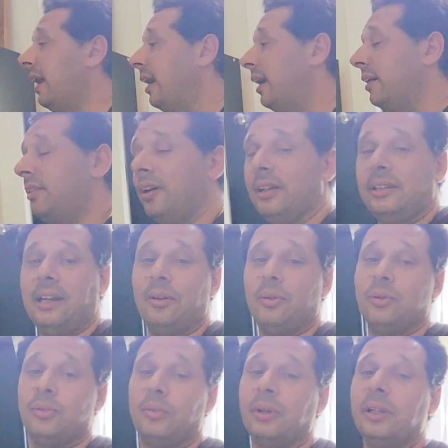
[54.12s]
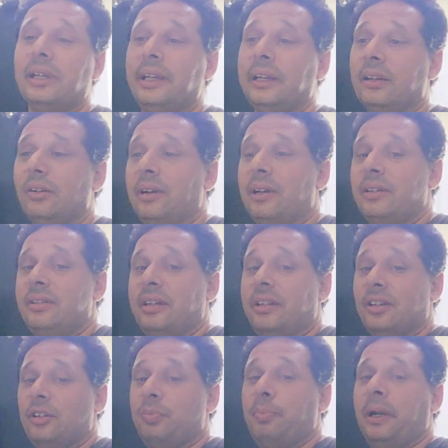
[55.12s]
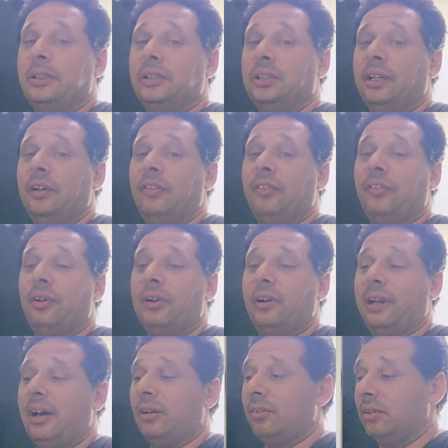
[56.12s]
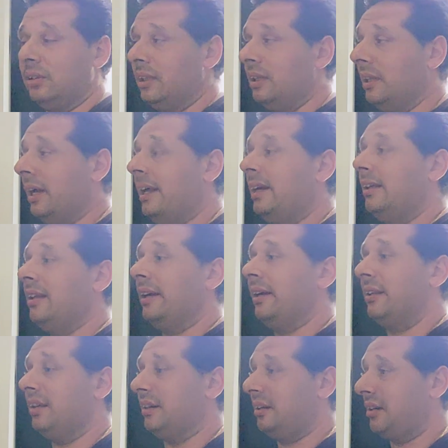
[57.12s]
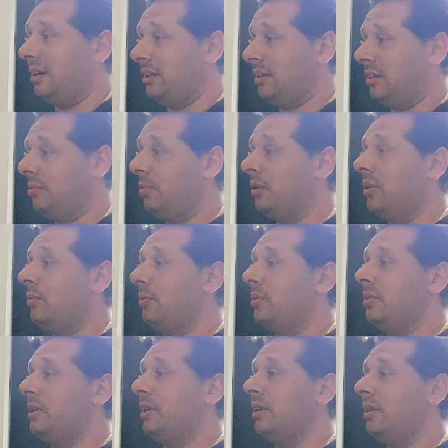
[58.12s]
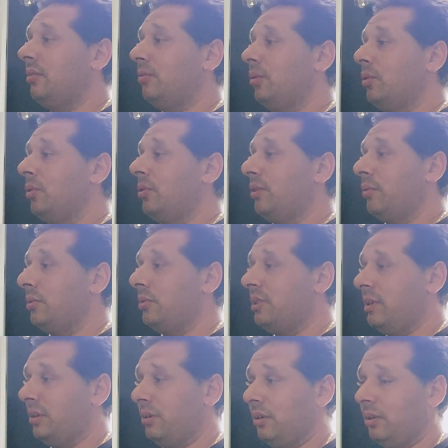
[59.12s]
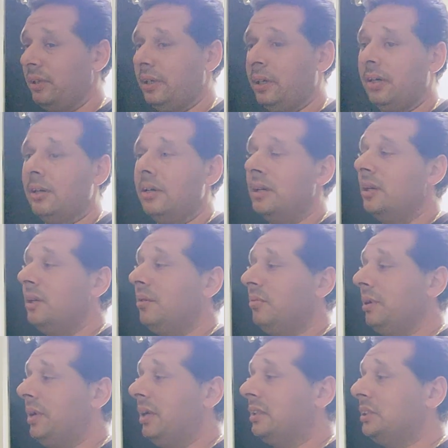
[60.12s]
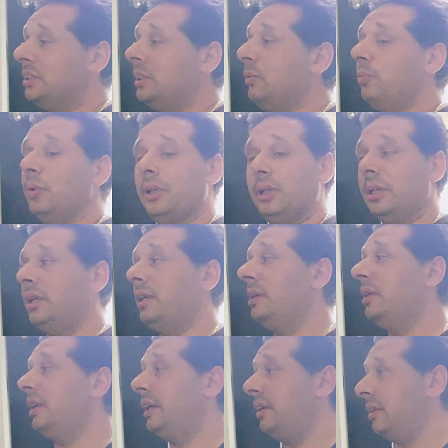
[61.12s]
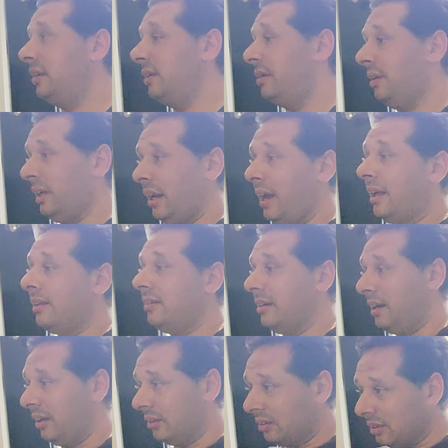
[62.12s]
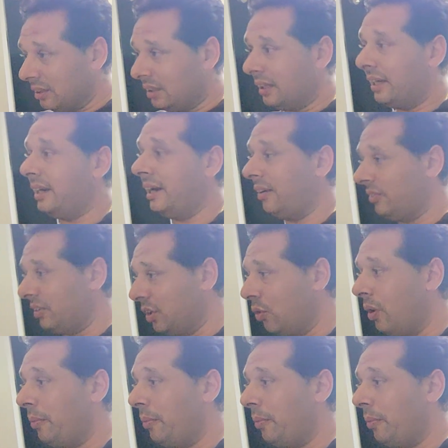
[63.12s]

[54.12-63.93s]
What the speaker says: I thought that was really interesting, especially for an elderly lady like the customer that was here, Ruth, that was here earlier, because she wouldn't need, as an elderly lady, have to go up